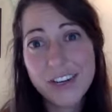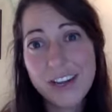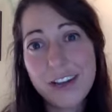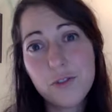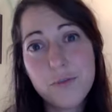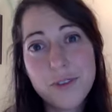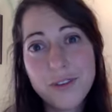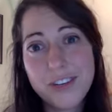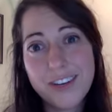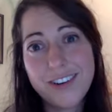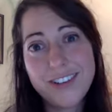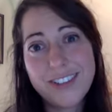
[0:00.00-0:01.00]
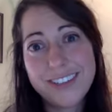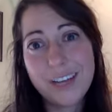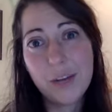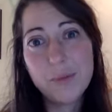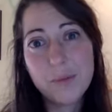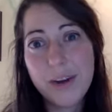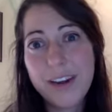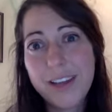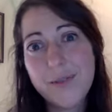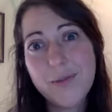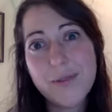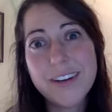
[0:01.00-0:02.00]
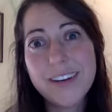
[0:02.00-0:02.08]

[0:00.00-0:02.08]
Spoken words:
contribution or just help spreading the word.